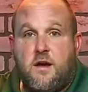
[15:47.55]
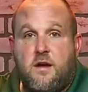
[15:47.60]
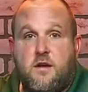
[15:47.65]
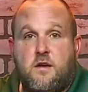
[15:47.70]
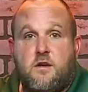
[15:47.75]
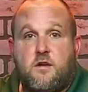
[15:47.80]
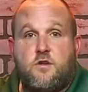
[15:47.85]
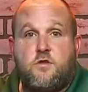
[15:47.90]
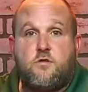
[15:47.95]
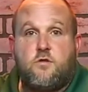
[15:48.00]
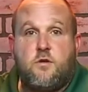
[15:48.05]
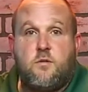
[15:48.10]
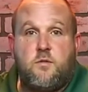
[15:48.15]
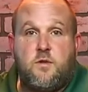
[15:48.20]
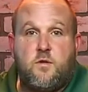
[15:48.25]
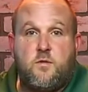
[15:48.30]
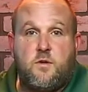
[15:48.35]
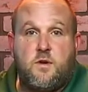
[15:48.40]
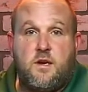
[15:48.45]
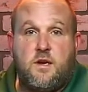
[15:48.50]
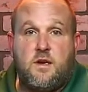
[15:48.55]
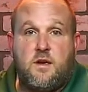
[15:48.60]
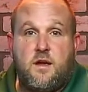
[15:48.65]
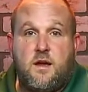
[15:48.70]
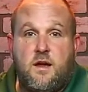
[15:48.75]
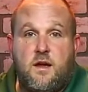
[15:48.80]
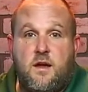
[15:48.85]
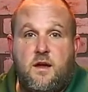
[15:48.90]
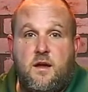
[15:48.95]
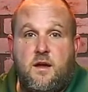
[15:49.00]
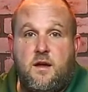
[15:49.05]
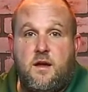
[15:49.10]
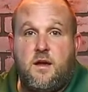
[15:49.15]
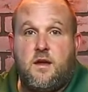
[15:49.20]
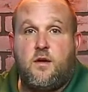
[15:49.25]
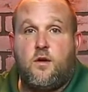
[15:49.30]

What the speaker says: an extremely windy day